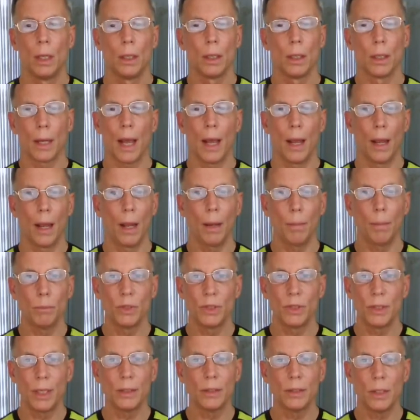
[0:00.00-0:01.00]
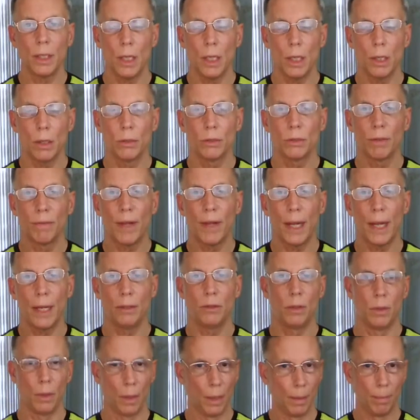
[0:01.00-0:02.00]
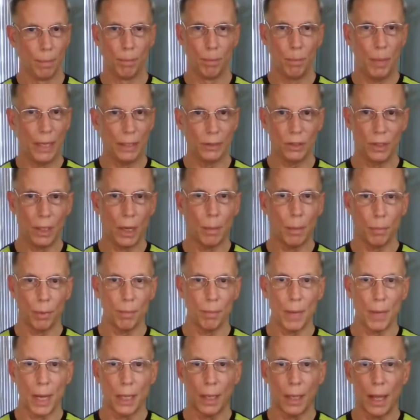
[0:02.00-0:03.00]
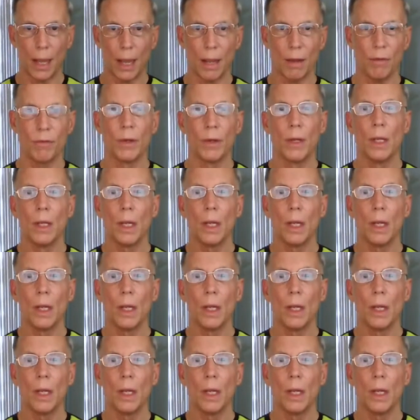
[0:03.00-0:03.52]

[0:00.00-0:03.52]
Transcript: look, I'm sixty years of age, best shape of my life,